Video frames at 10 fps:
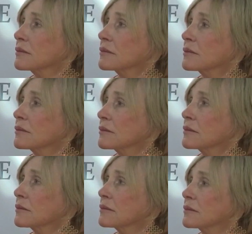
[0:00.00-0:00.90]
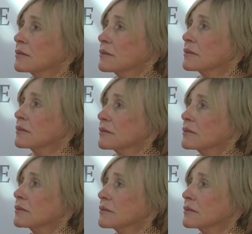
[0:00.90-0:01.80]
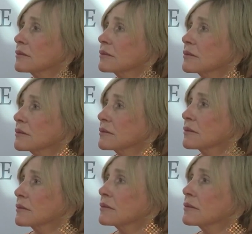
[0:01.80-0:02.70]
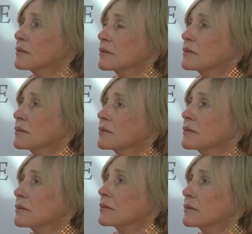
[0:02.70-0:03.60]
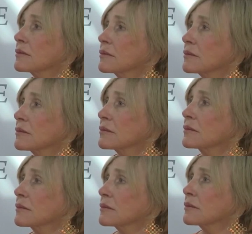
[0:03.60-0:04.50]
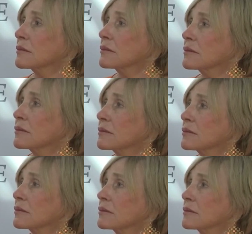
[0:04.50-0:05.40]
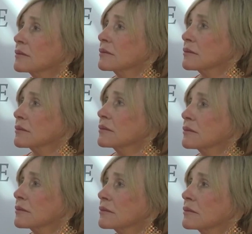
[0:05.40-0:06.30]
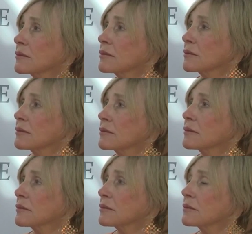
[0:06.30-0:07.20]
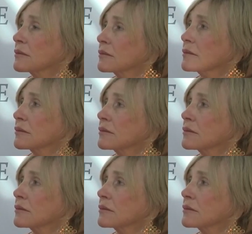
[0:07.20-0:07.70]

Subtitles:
The person shown says nothing.